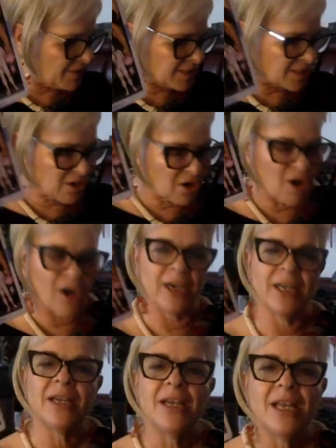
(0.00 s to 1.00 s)
is a
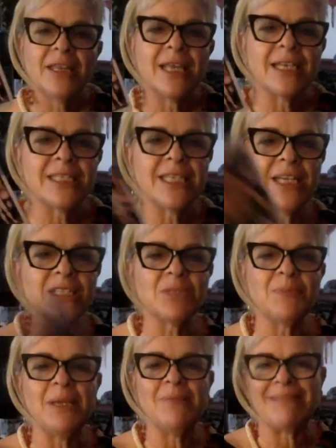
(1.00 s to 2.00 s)
card that tells
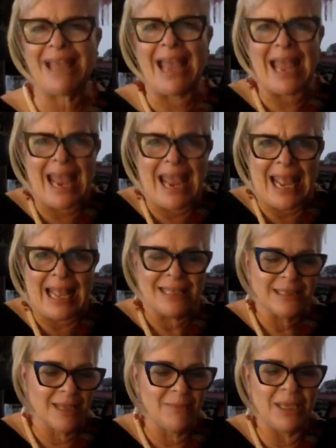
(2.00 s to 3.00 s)
me, ah, ah,
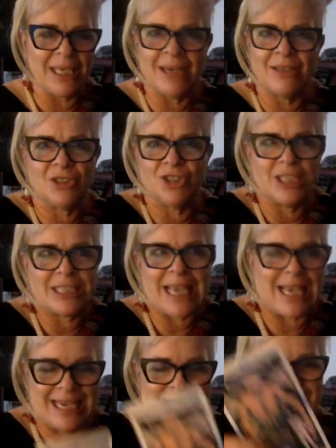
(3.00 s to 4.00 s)
let me get under the
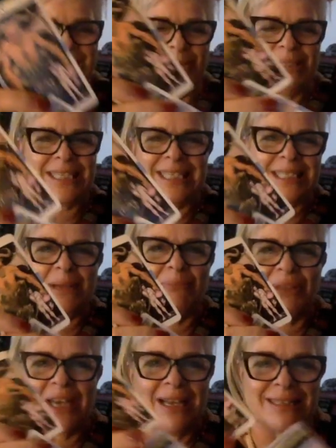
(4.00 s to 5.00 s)
deck, let me see
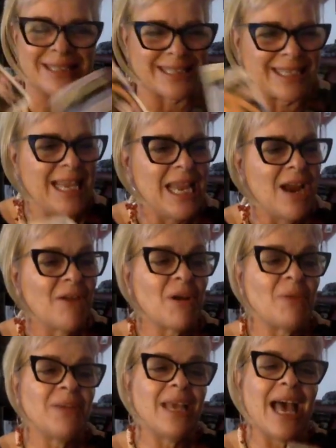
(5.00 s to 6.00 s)
something else. Uh,
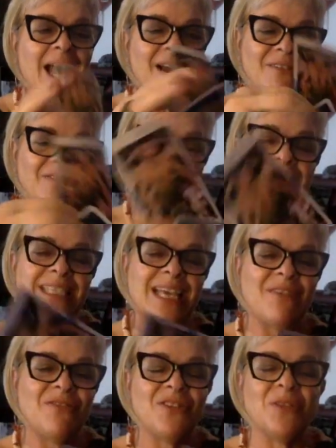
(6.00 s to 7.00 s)
we have the
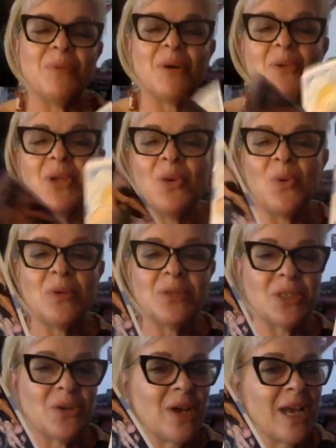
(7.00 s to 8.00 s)
devil, but we
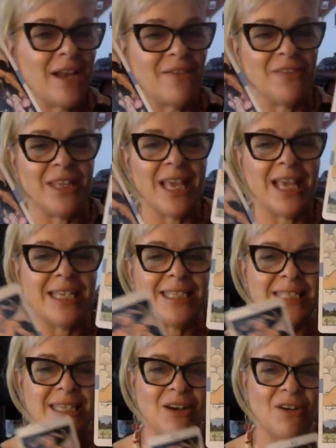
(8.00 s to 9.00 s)
also have the
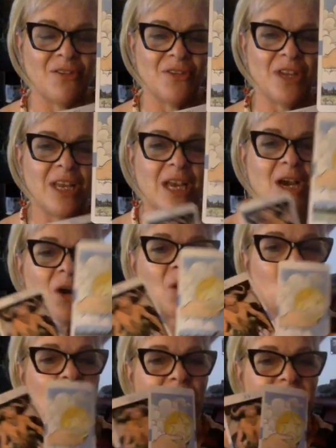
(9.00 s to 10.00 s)
ace of
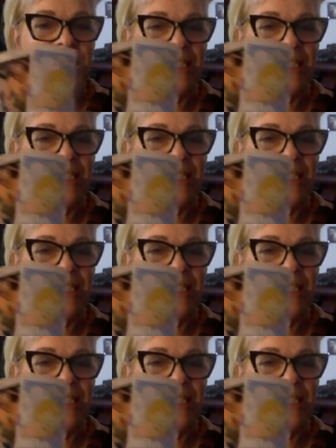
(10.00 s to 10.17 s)
coins.